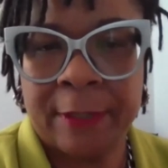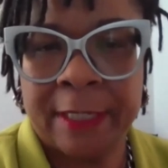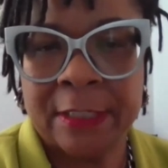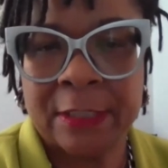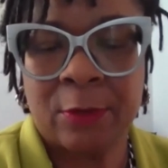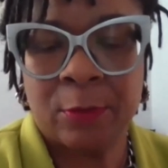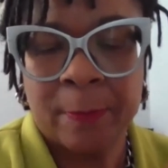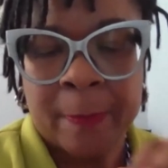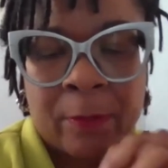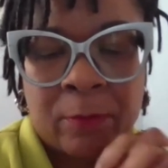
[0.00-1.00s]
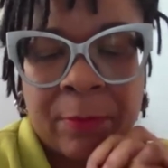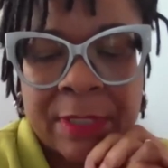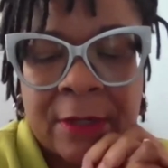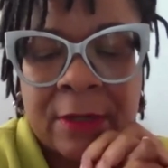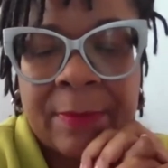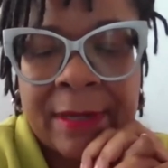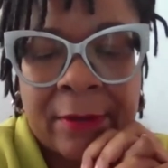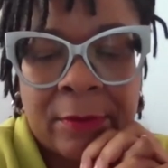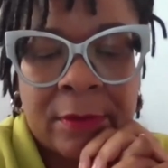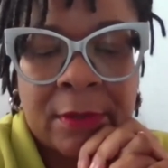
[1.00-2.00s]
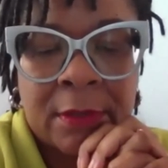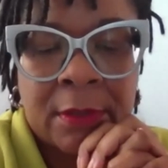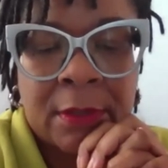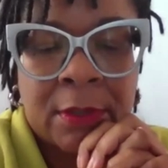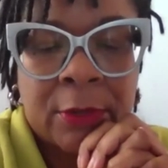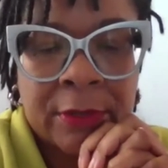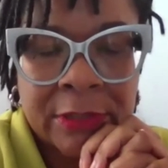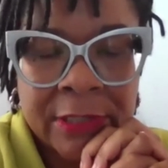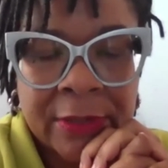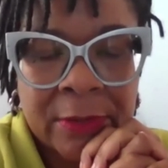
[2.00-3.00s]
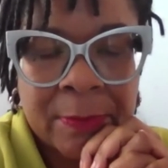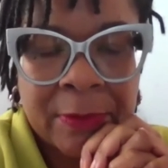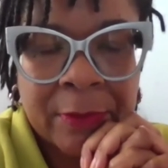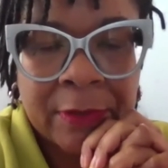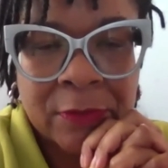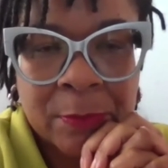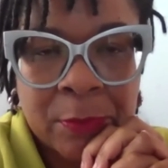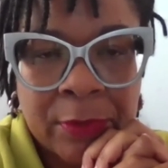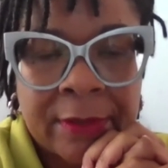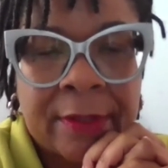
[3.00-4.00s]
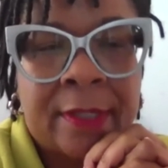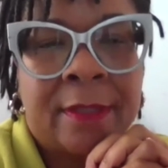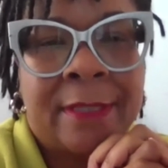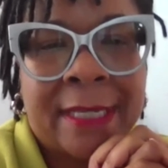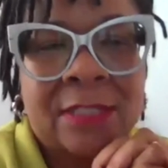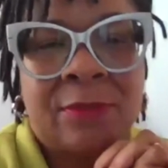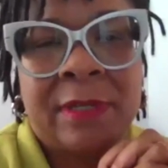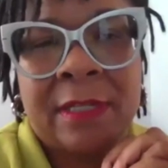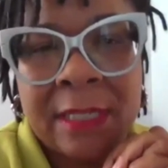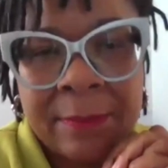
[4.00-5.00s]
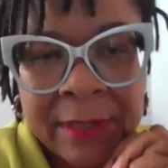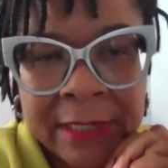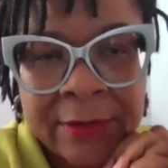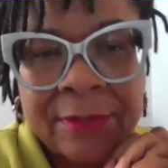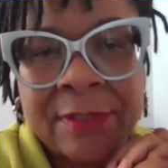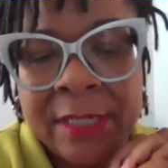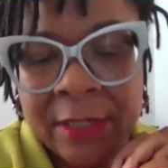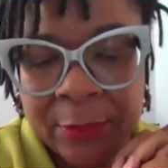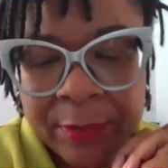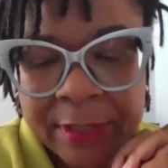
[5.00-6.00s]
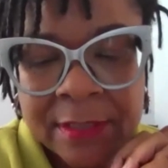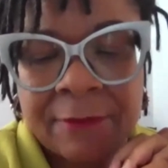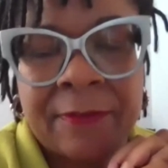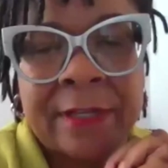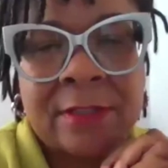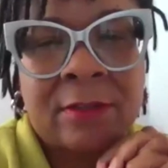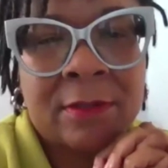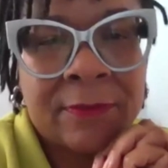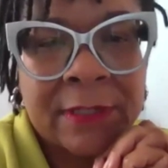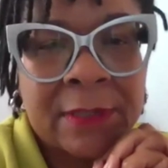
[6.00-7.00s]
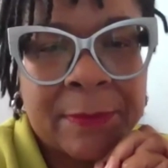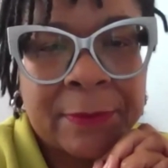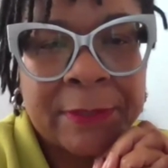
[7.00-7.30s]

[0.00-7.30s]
And so when we talk about early childhood mental health support, that's to eliminate or decrease effects on developmental